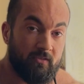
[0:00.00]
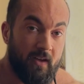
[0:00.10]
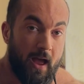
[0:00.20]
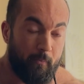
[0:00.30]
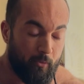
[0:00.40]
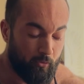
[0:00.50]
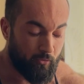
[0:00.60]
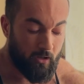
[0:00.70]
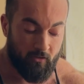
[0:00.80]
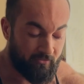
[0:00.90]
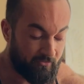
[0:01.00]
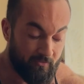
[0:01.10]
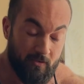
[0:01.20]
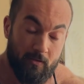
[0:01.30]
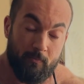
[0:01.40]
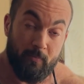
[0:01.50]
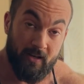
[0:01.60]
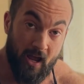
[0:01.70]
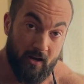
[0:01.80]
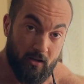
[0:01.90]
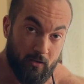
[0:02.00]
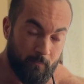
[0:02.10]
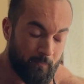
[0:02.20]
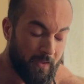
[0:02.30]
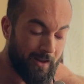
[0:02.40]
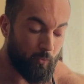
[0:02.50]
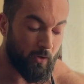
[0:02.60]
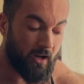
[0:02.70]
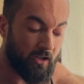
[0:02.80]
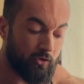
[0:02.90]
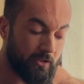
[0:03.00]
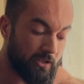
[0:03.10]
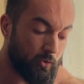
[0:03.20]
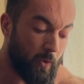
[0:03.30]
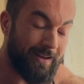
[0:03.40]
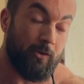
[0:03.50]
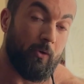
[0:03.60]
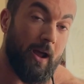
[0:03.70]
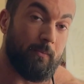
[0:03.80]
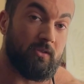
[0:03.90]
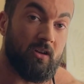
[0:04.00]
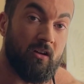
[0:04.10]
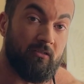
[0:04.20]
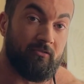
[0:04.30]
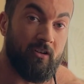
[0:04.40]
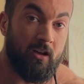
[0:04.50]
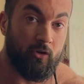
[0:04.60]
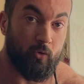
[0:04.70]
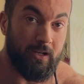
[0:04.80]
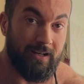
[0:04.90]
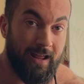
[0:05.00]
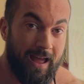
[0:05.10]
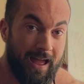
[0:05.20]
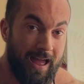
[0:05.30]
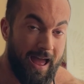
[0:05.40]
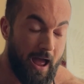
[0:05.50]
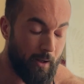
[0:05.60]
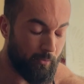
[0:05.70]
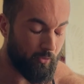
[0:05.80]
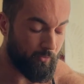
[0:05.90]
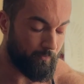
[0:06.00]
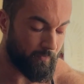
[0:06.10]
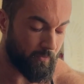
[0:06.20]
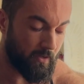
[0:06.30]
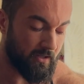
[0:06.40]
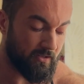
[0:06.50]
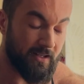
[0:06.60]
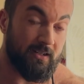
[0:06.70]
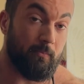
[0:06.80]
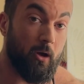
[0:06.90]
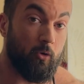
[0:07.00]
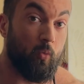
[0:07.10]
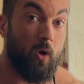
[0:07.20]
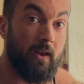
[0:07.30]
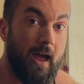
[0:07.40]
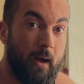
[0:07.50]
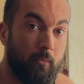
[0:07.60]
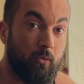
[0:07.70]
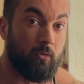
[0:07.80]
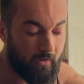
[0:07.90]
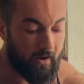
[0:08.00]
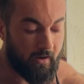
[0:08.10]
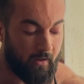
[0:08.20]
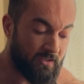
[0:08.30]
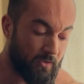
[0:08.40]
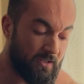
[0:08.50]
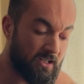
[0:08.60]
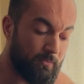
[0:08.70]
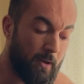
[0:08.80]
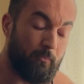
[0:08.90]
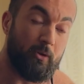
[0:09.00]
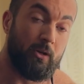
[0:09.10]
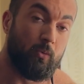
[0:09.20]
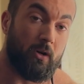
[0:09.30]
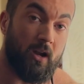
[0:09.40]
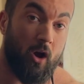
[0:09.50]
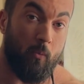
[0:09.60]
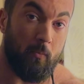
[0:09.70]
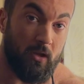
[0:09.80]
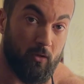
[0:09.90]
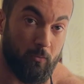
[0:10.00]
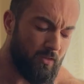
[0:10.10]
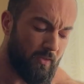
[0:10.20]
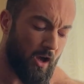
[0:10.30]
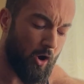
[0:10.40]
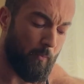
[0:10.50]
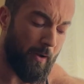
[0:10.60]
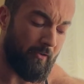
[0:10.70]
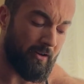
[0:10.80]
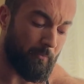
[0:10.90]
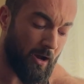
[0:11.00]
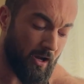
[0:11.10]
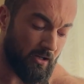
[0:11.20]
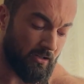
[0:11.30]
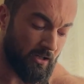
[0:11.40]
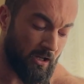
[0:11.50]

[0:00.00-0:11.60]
of banana, and 120 grams of green apple. Okay, so that's about 1 apple. All right, so this is my pre-workout meal. Now bear in mind,